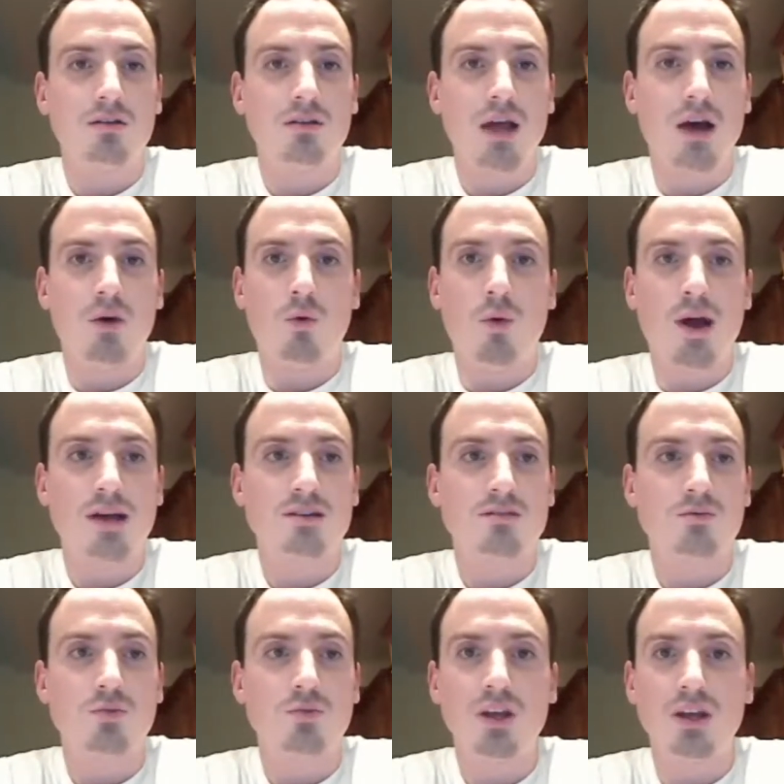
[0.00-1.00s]
out West,
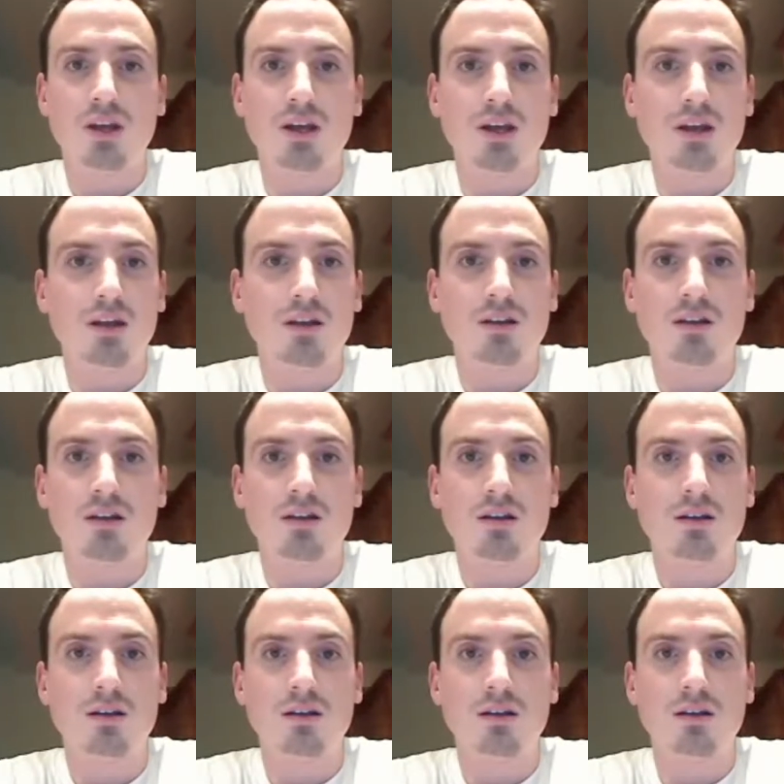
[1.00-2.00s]
really
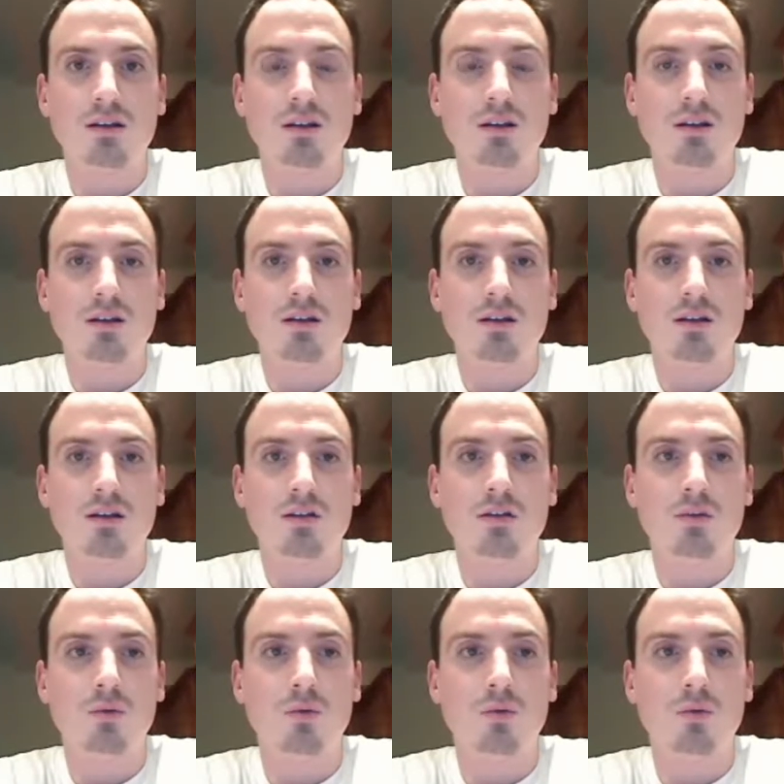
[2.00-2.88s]
the